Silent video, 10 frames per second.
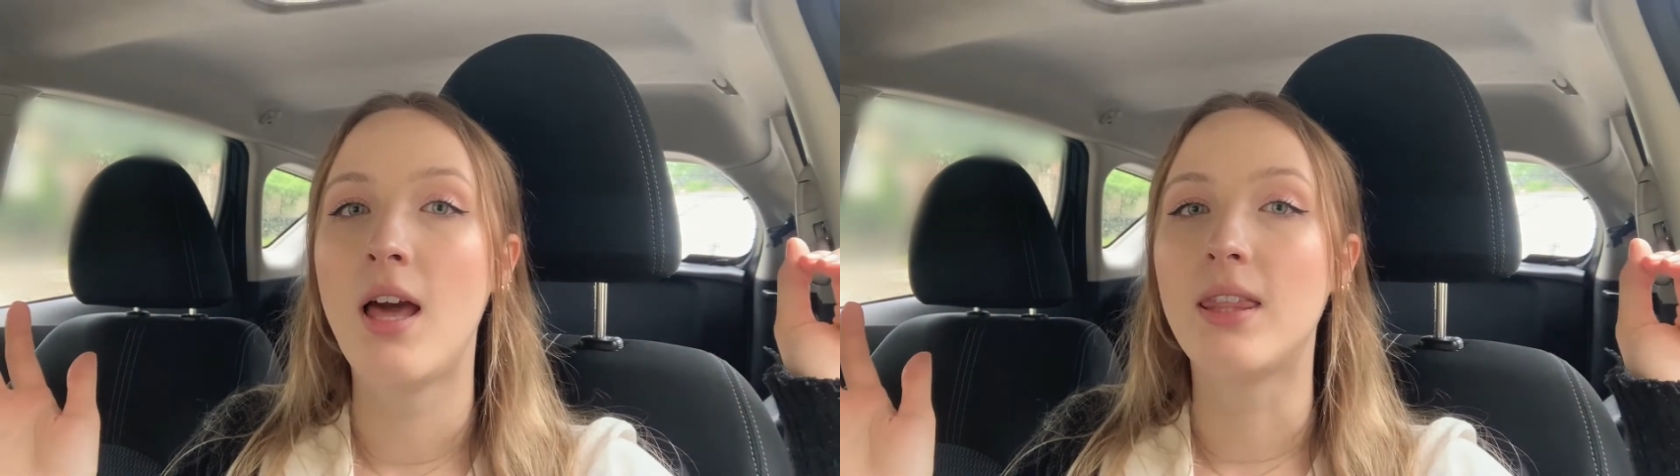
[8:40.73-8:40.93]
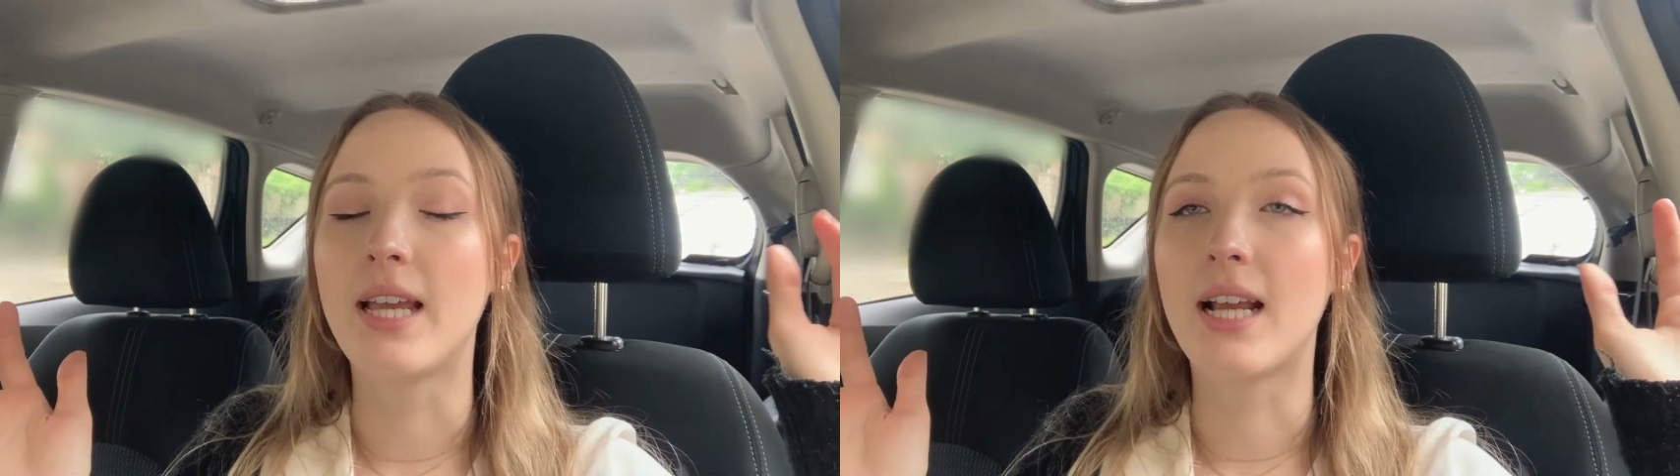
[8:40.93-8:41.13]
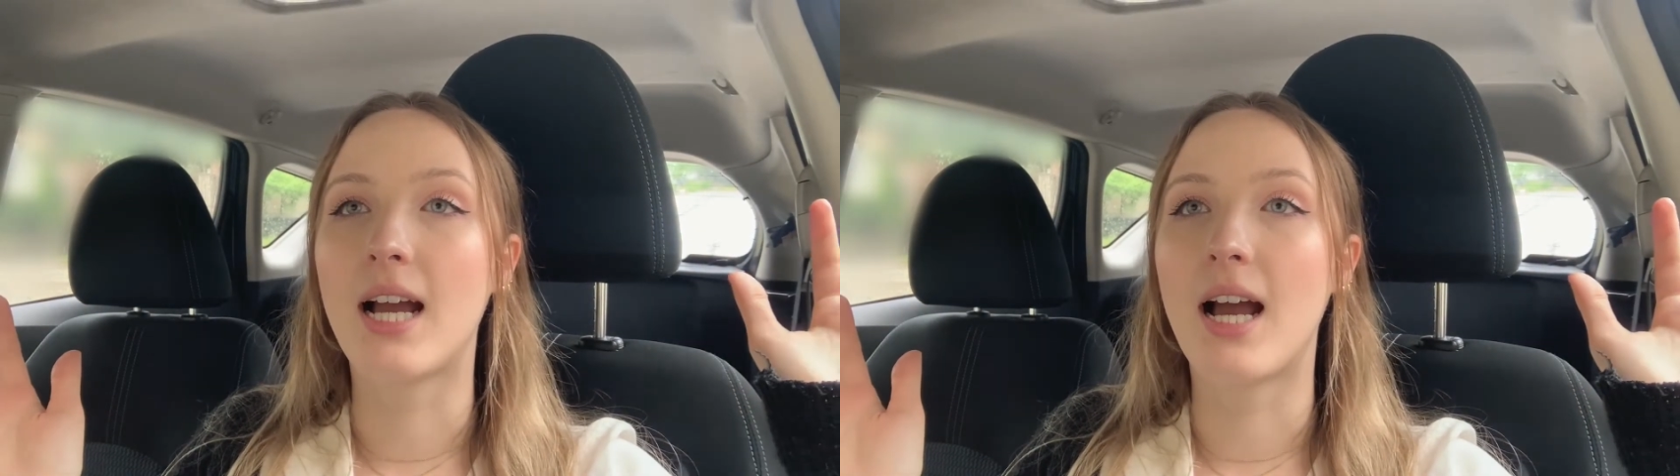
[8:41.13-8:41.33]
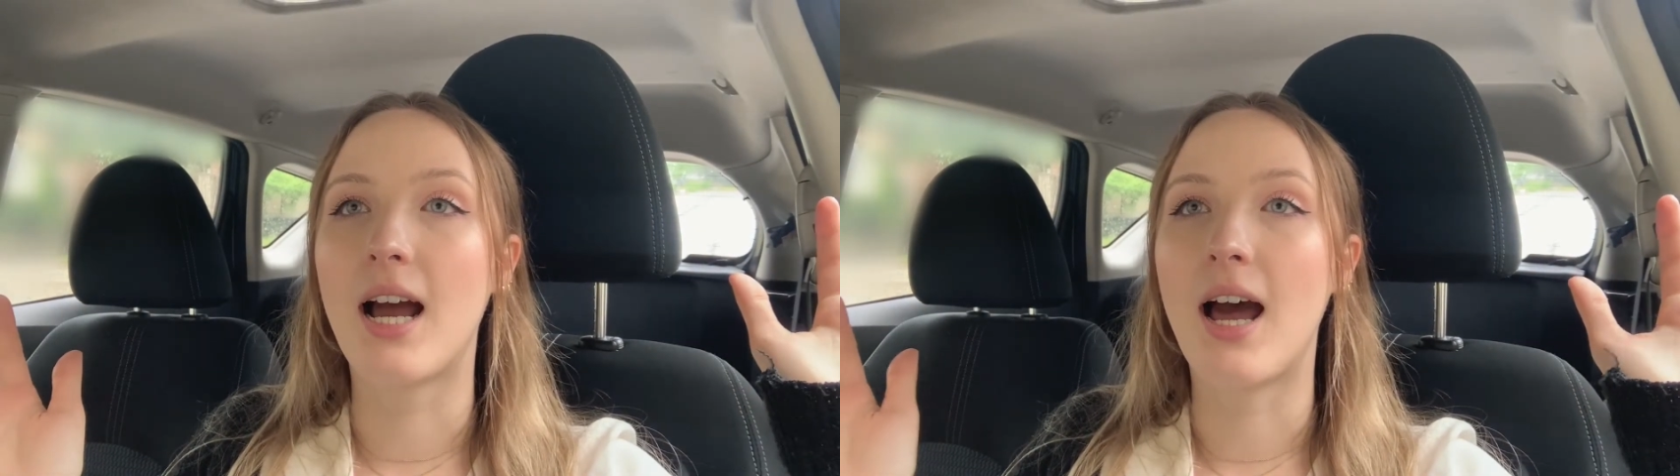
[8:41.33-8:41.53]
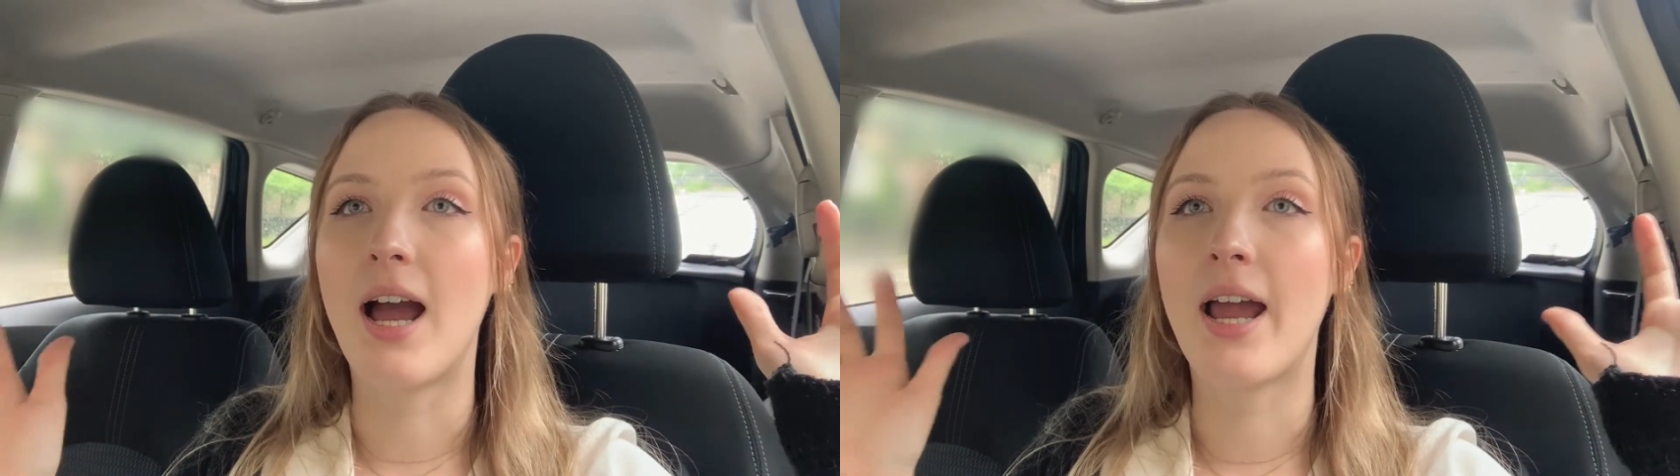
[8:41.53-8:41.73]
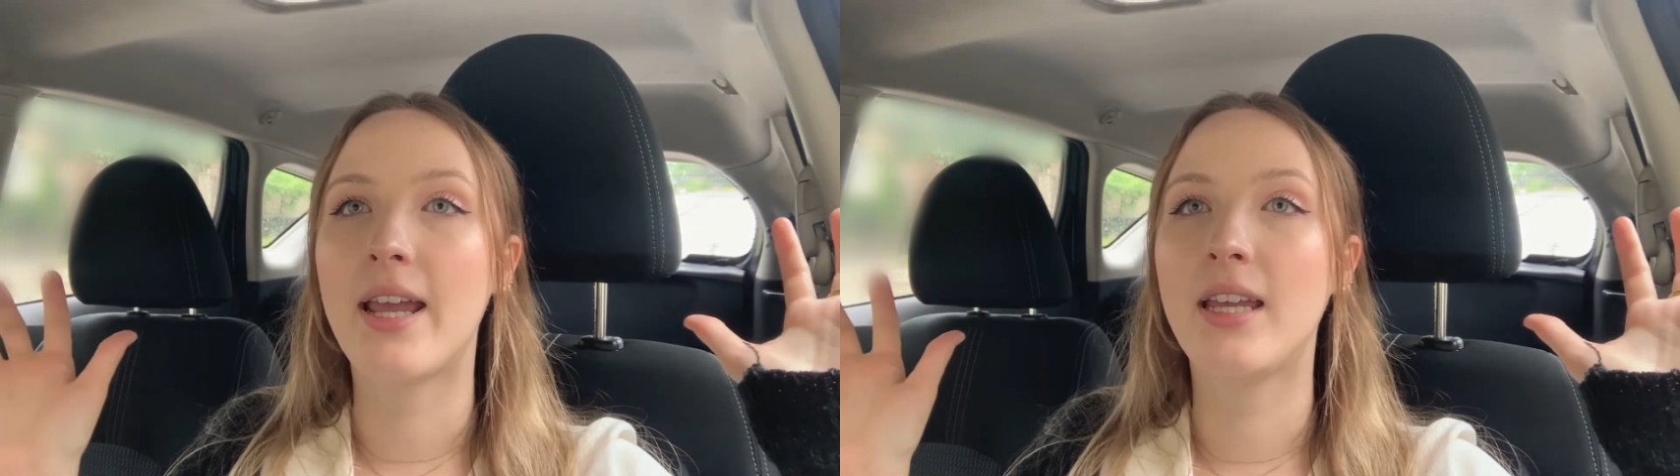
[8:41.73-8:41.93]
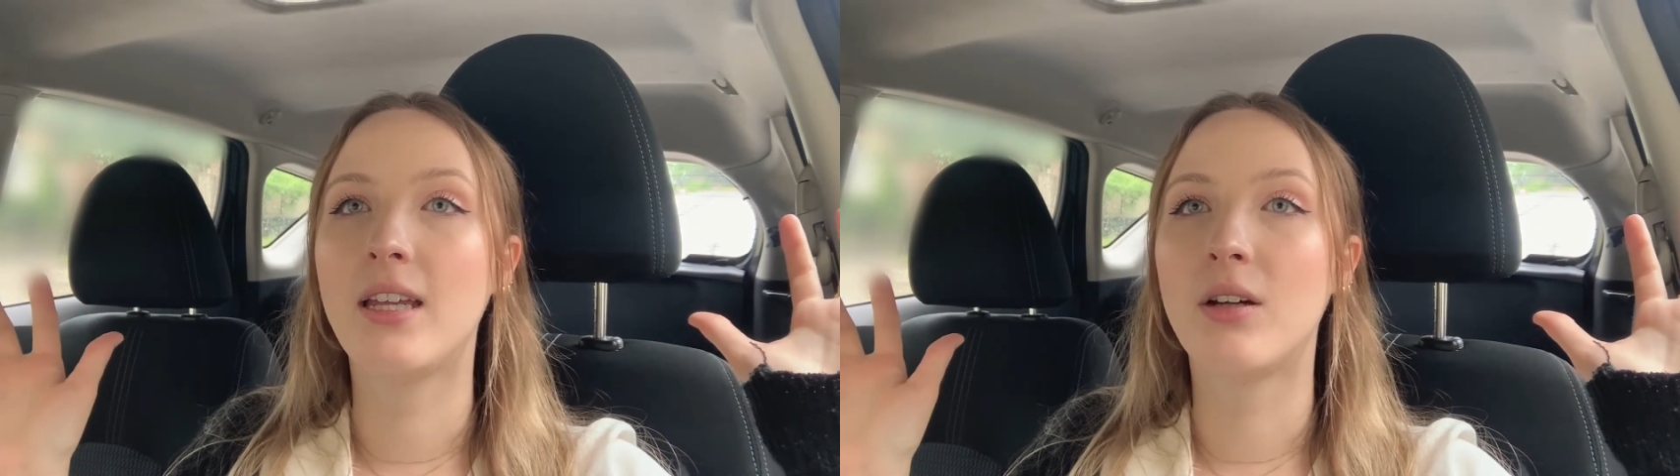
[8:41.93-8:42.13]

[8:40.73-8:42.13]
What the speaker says: like, I